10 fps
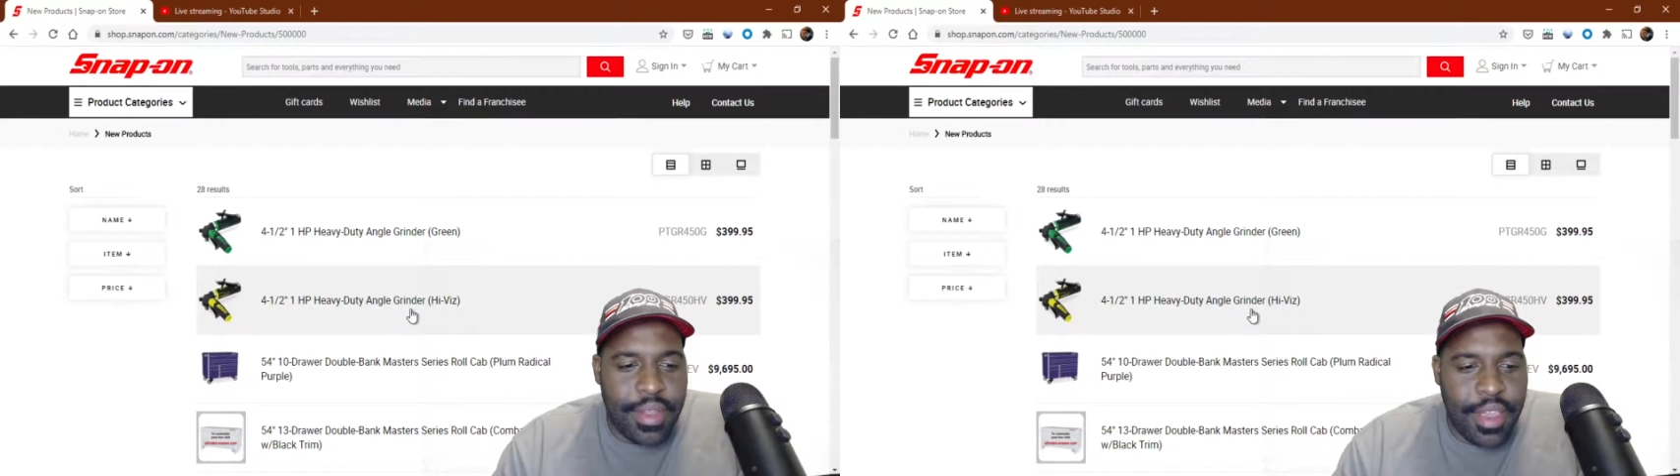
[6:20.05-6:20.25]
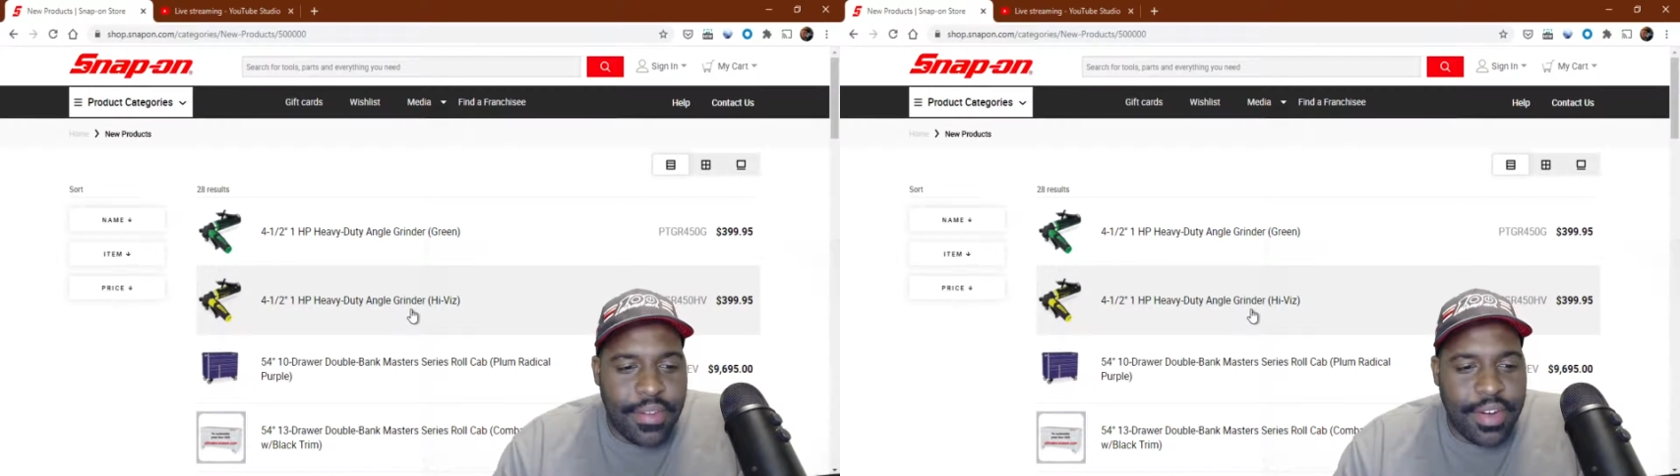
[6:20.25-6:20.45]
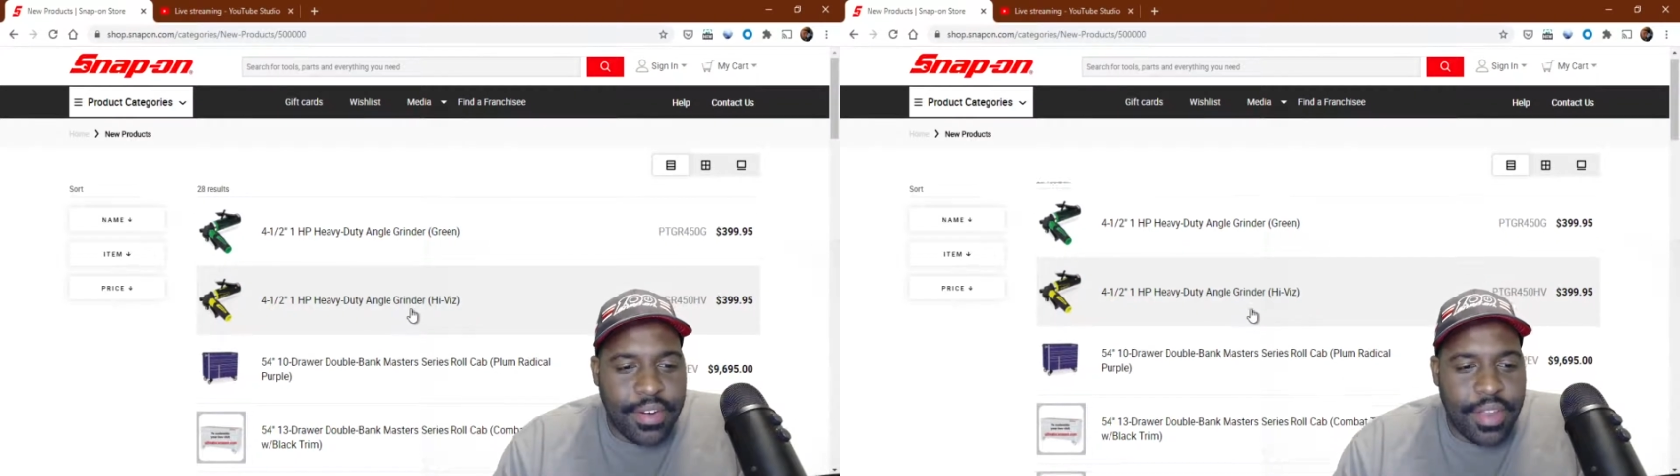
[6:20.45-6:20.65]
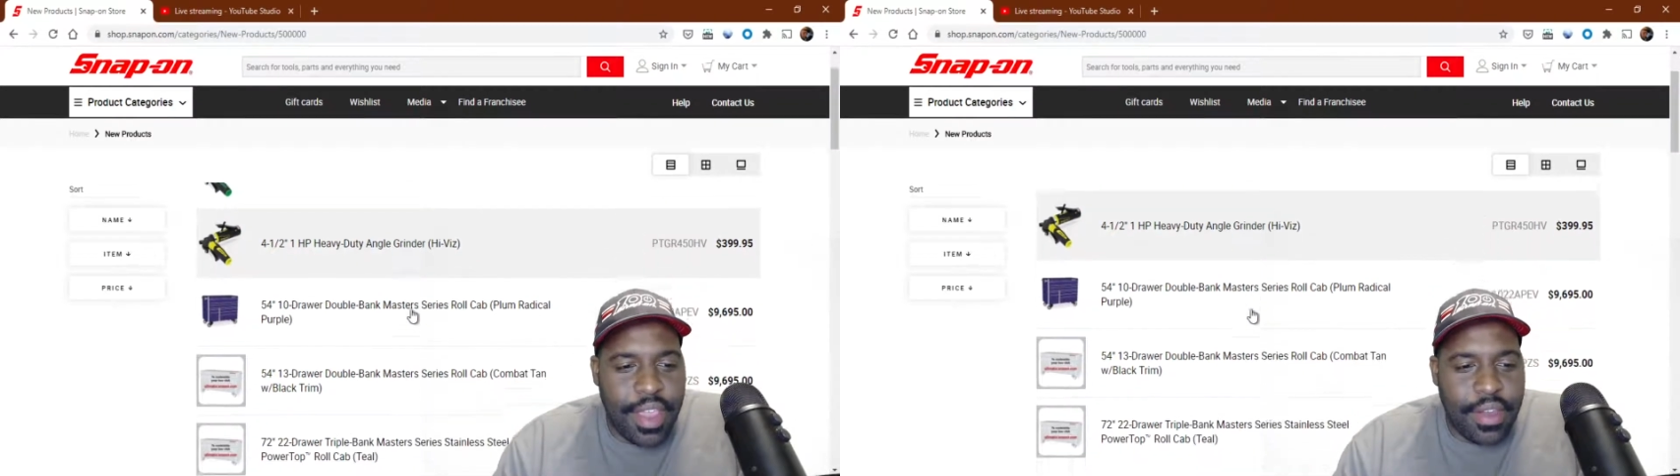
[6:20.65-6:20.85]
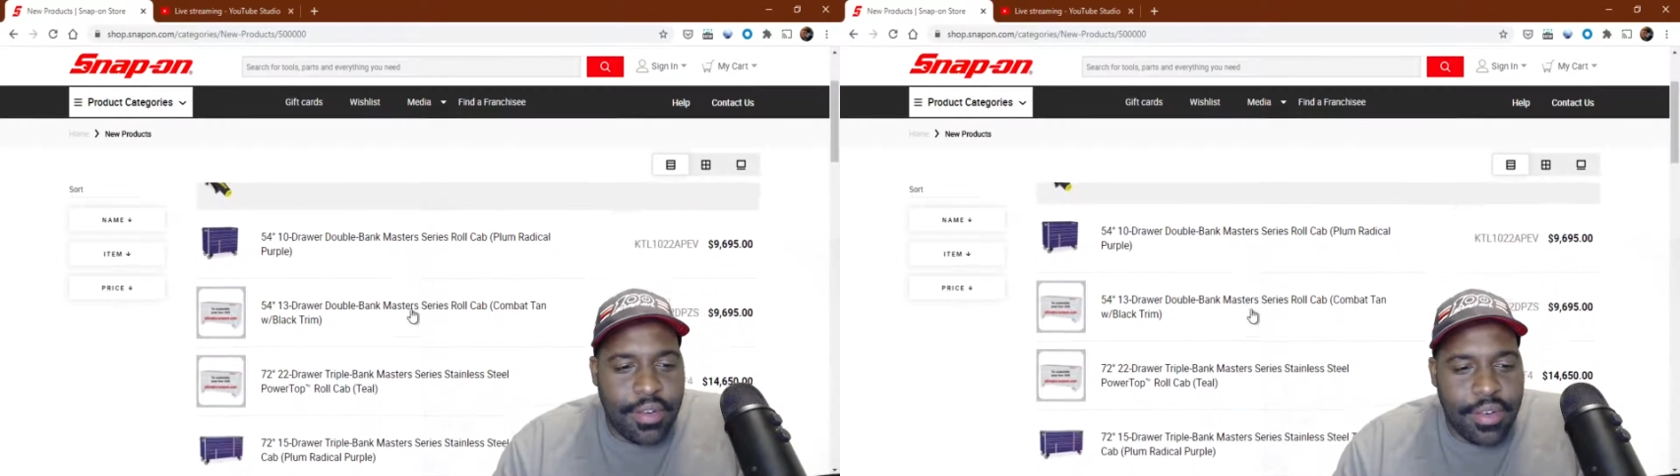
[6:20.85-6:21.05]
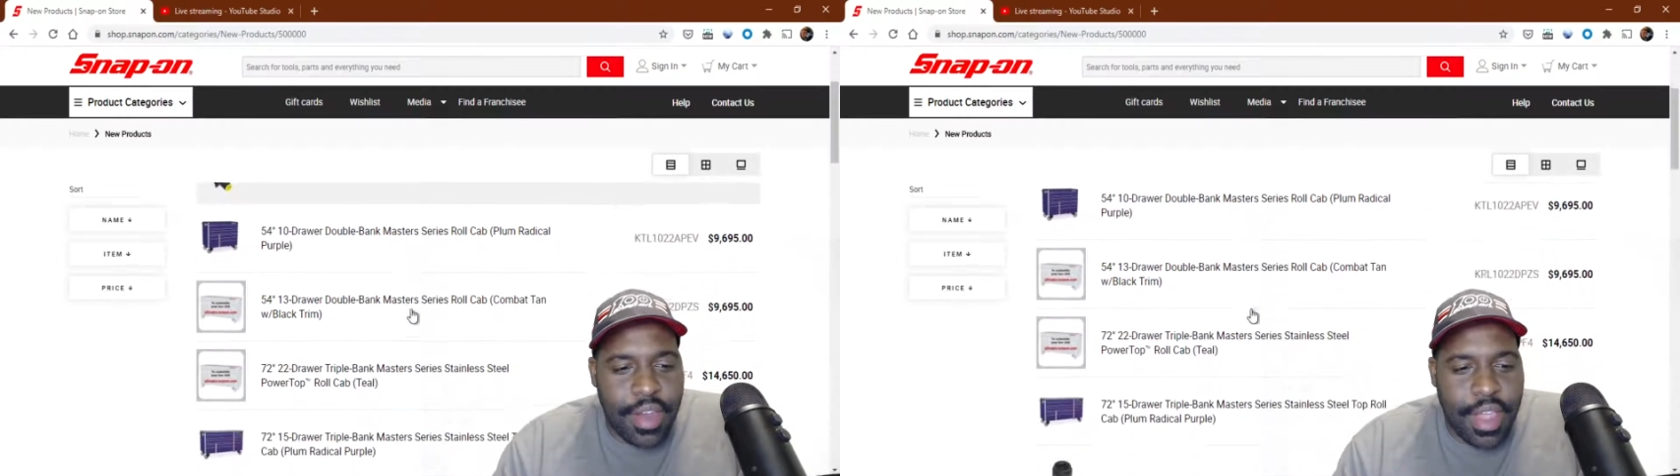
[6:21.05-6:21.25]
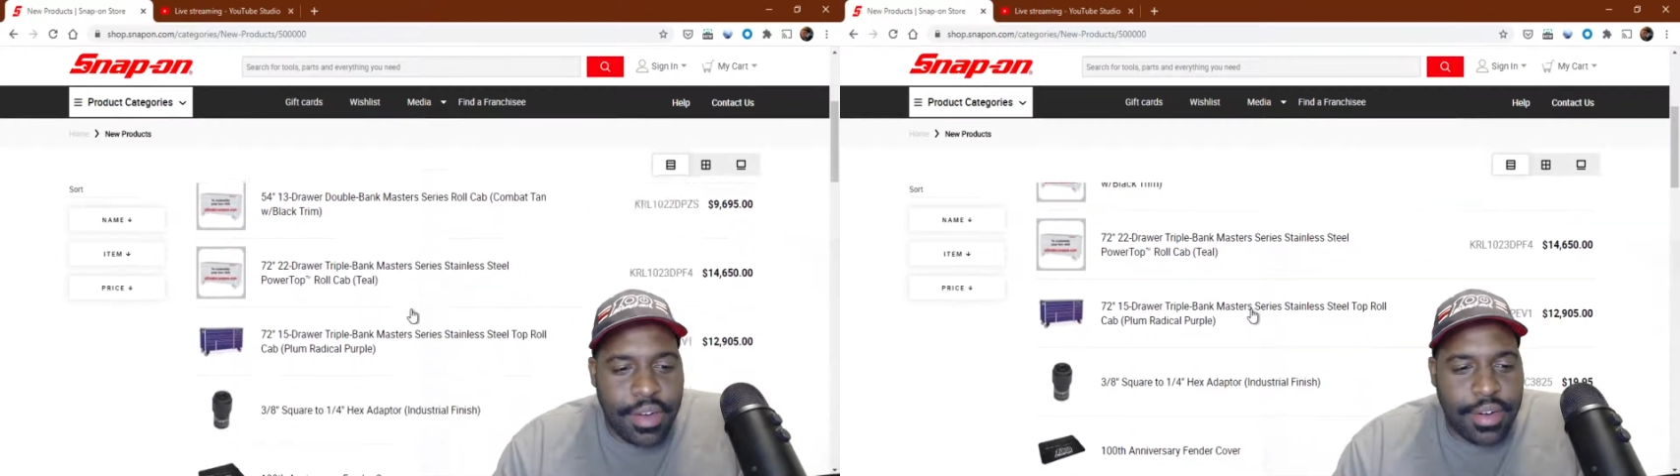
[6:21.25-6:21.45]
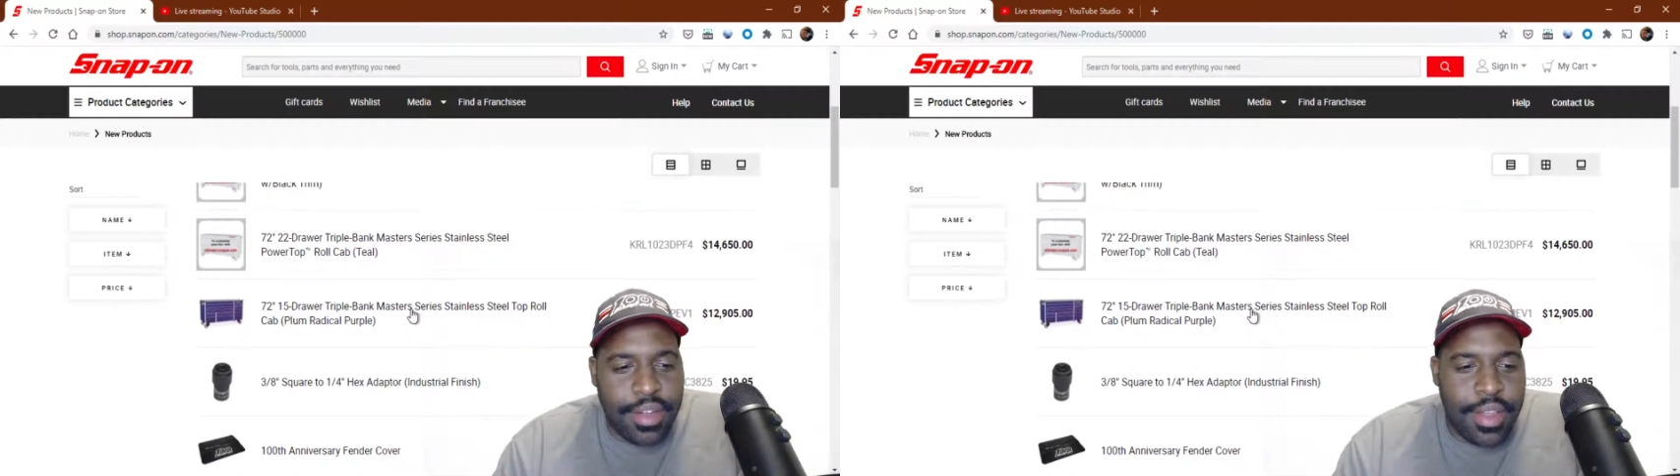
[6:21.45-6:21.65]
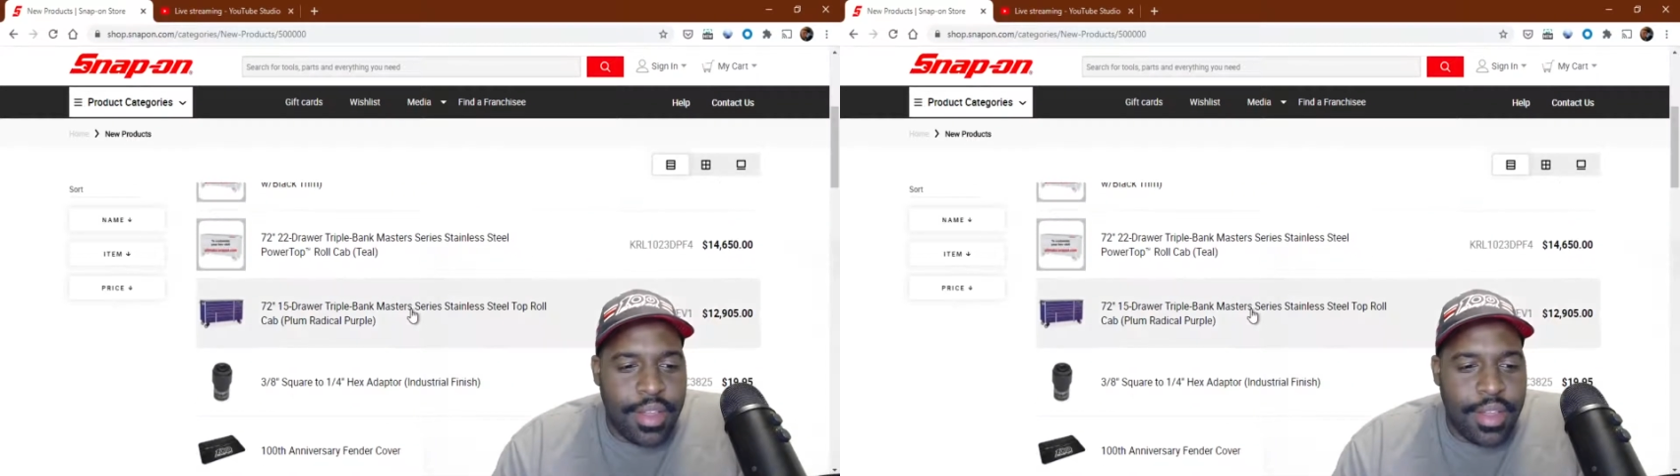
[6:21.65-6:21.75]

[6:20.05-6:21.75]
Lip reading: Heavy duty angle grinder.